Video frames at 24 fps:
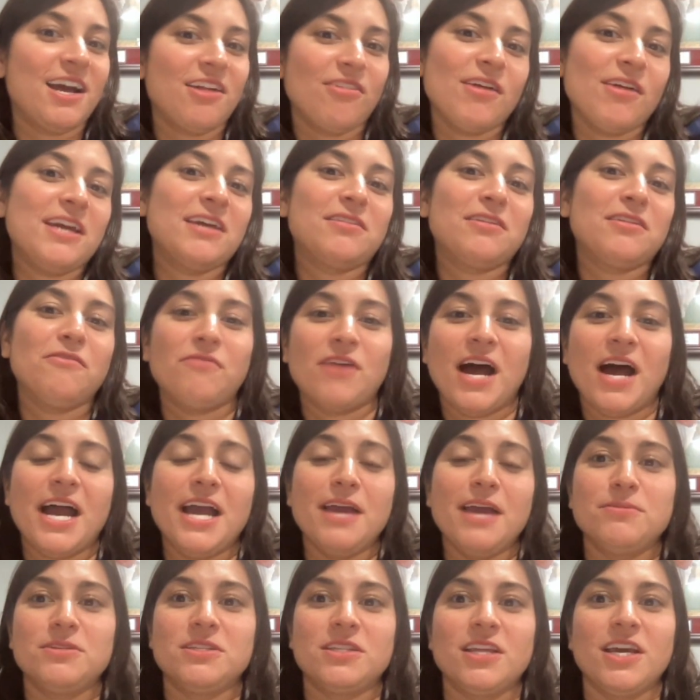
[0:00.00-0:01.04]
I like the
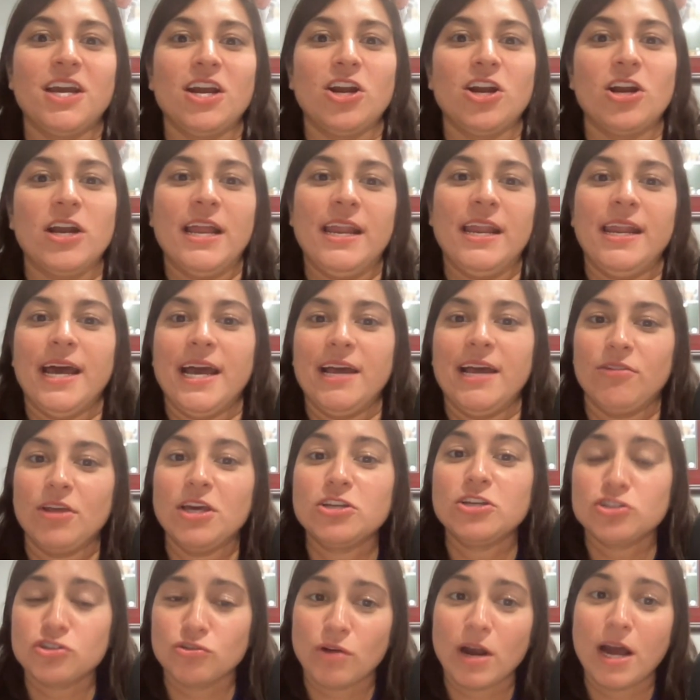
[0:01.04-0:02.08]
vibes there, and I
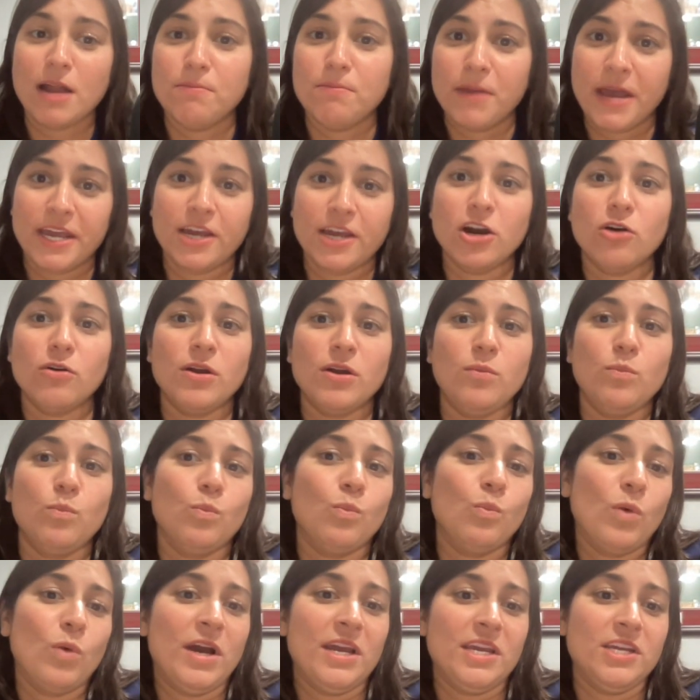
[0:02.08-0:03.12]
like Jerod Mayo and
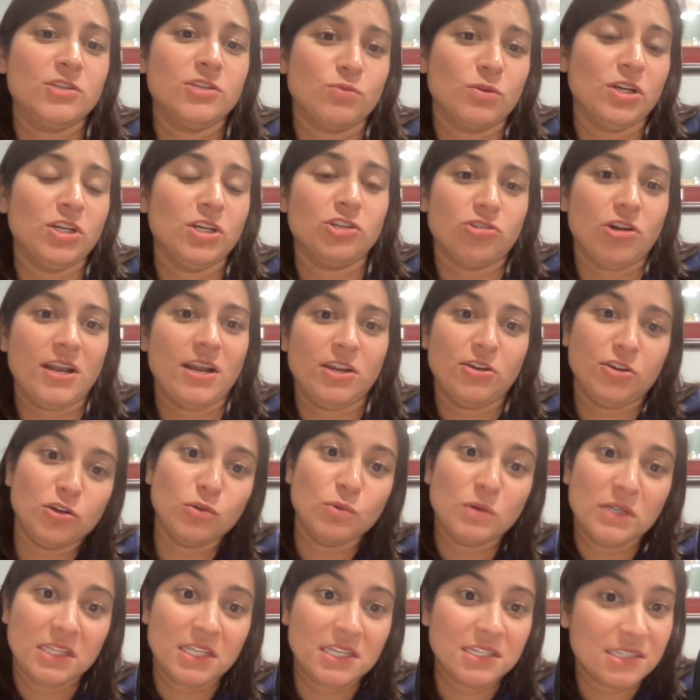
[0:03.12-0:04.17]
what he's really trying to
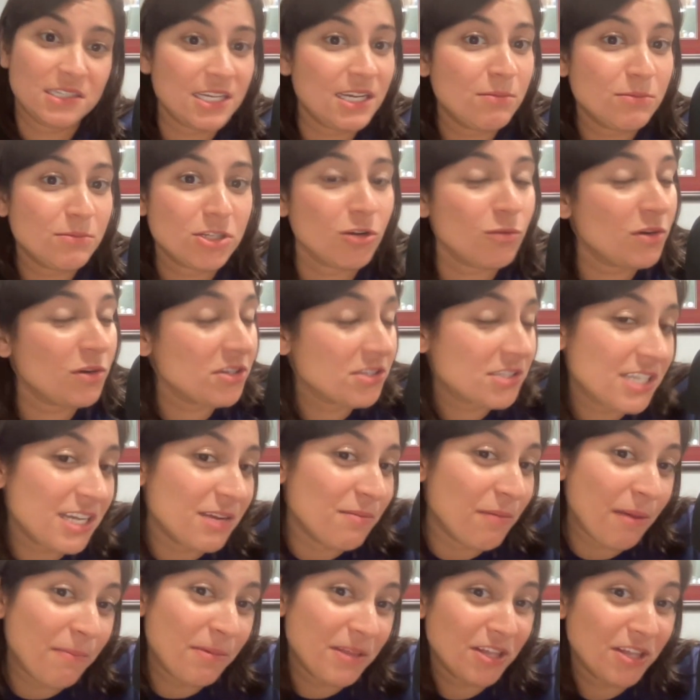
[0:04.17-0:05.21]
do with this team. So we'll
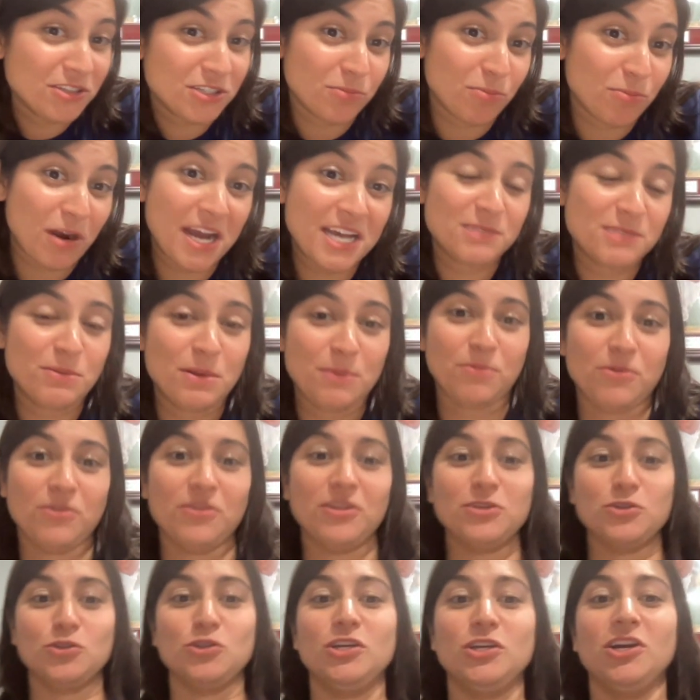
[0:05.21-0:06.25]
see. Maybe they'll surprise people
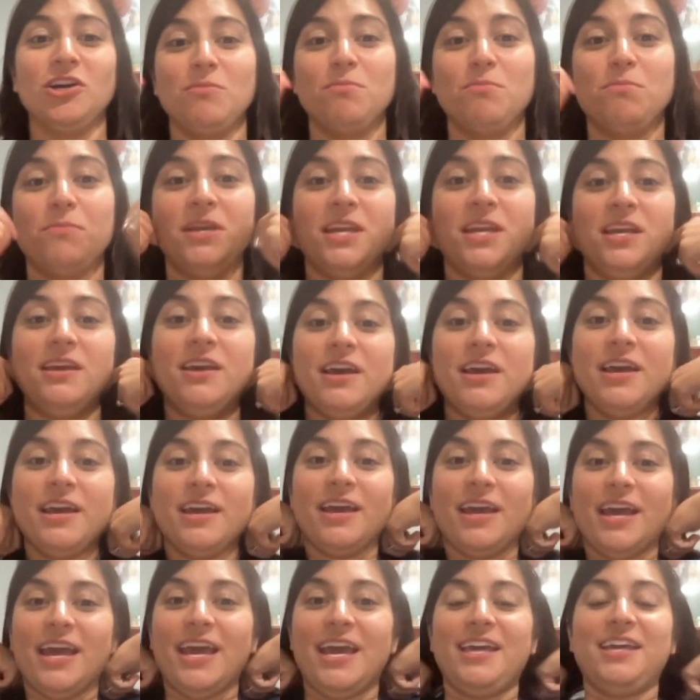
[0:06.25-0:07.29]
this year and be
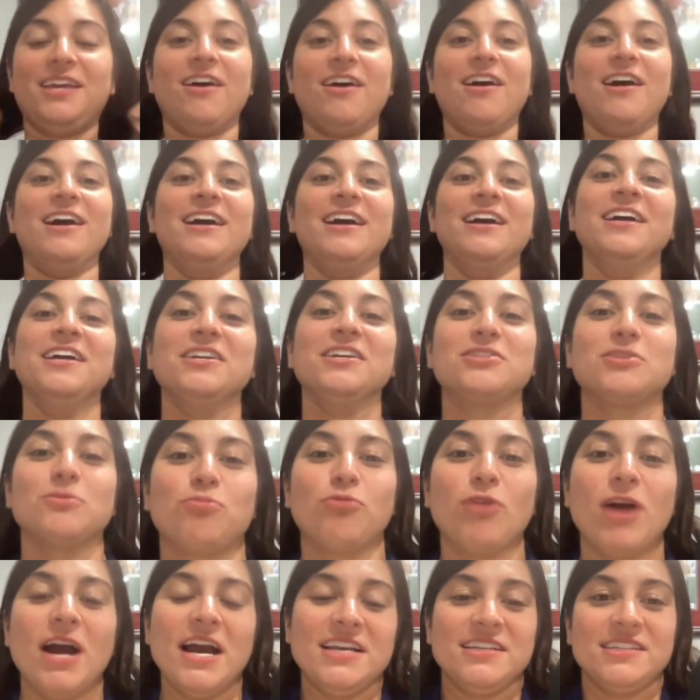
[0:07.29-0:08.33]
a uh,
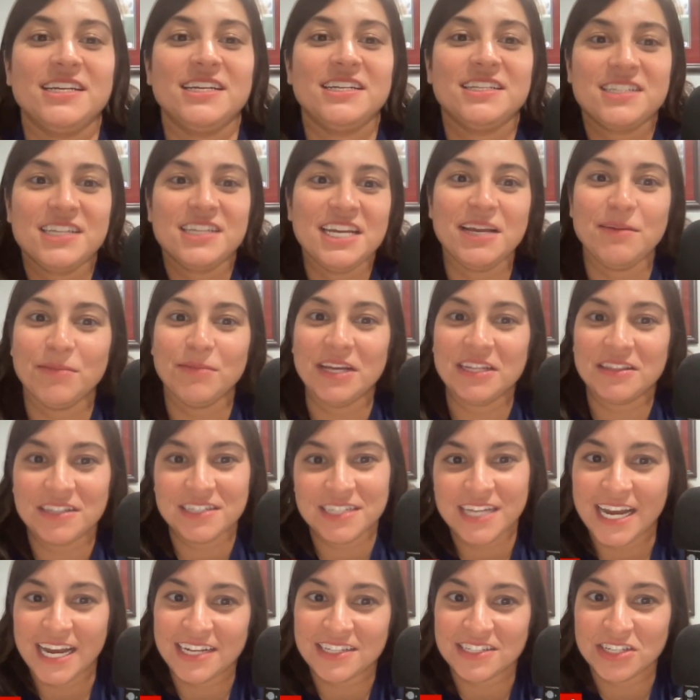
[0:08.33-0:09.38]
surprising team like the
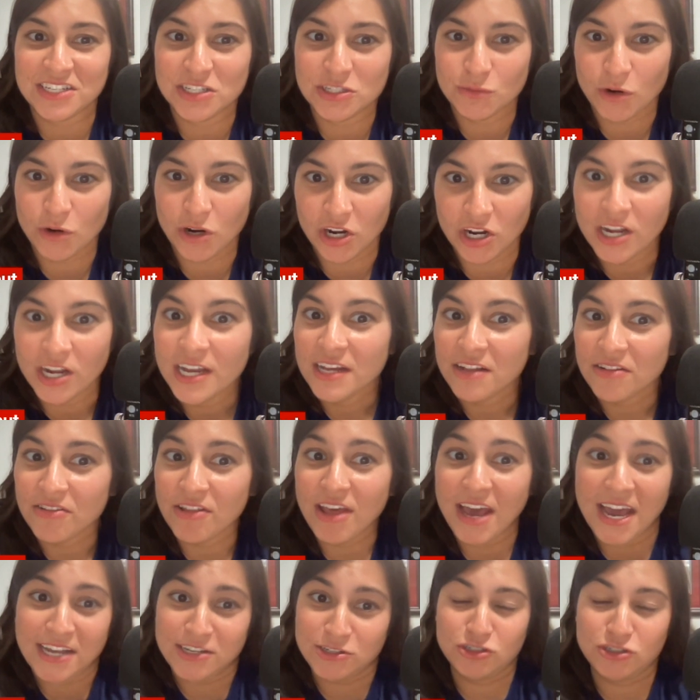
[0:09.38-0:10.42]
Texans were
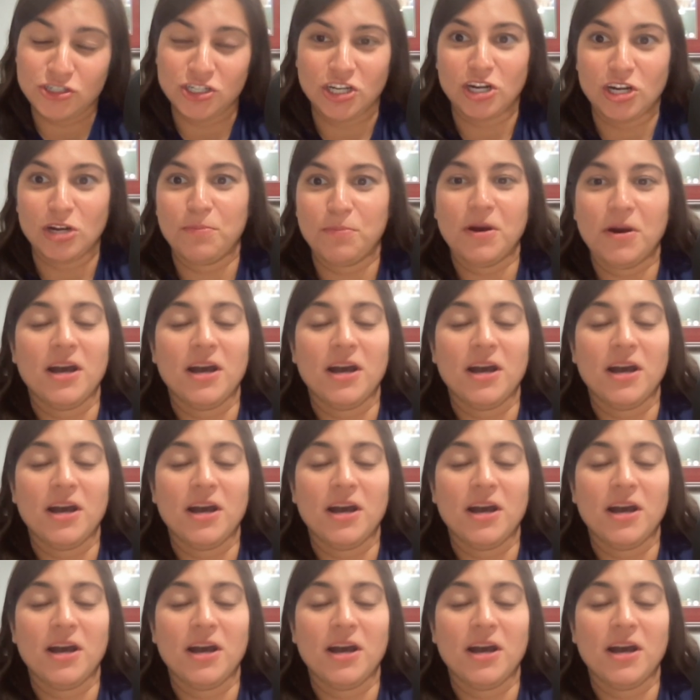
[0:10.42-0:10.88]
last year.